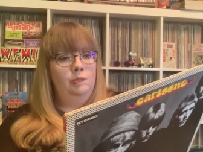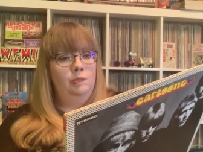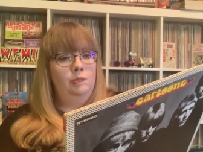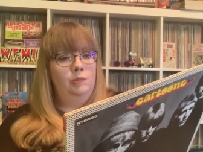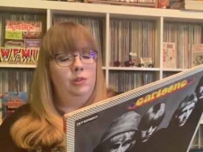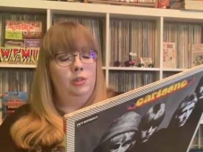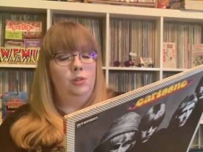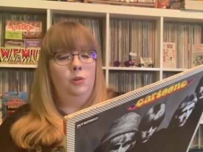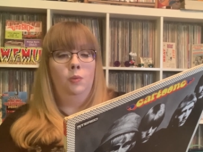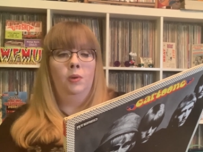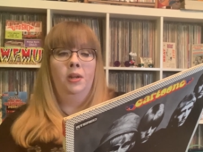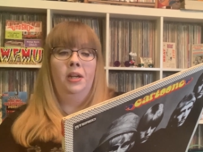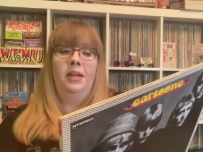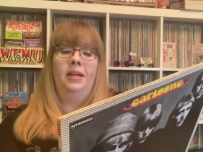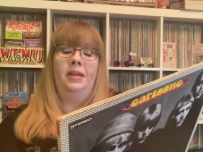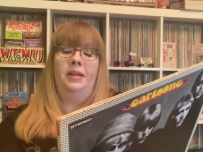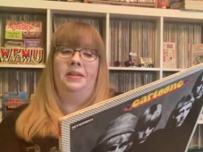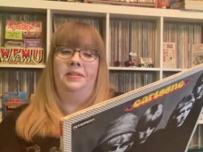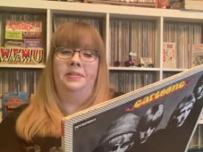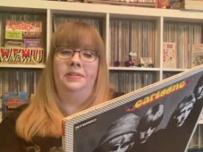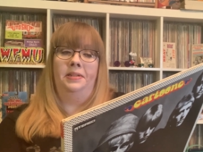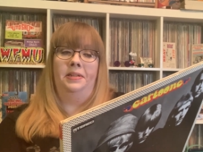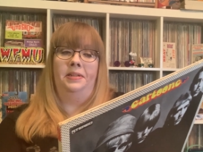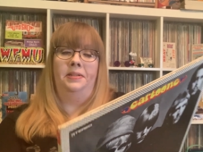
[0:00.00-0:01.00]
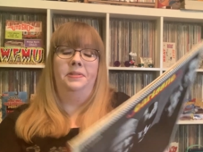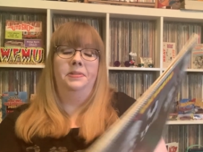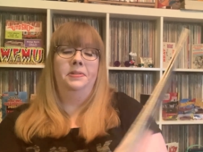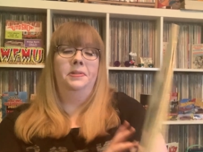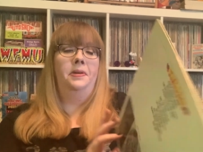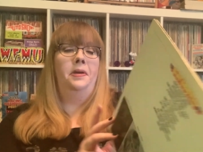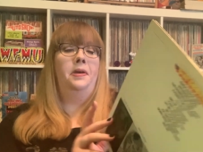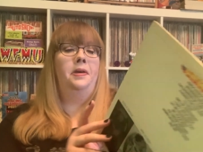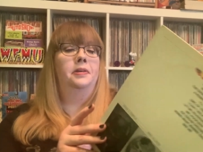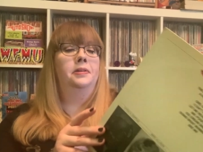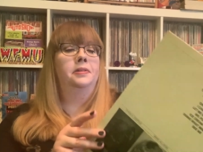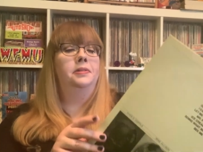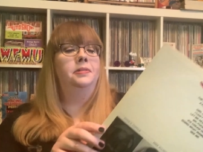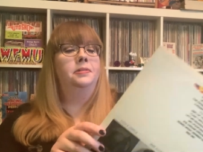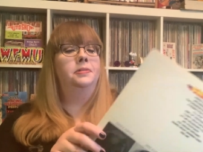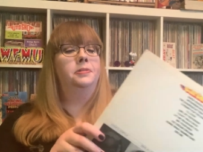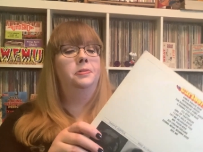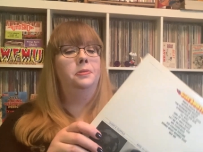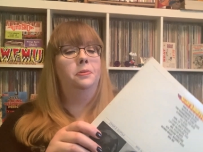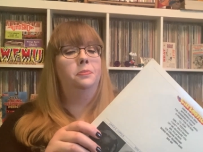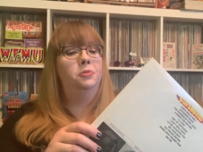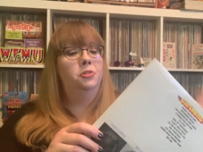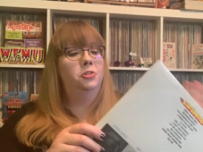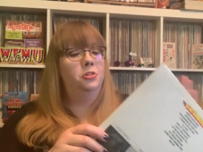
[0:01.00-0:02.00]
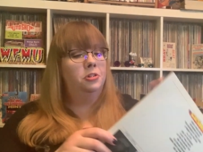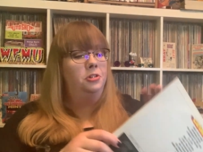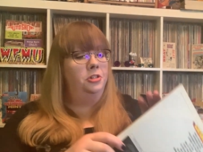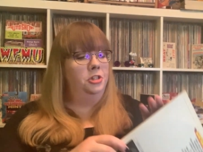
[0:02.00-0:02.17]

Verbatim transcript: Don't recognize any songs, so I'm sure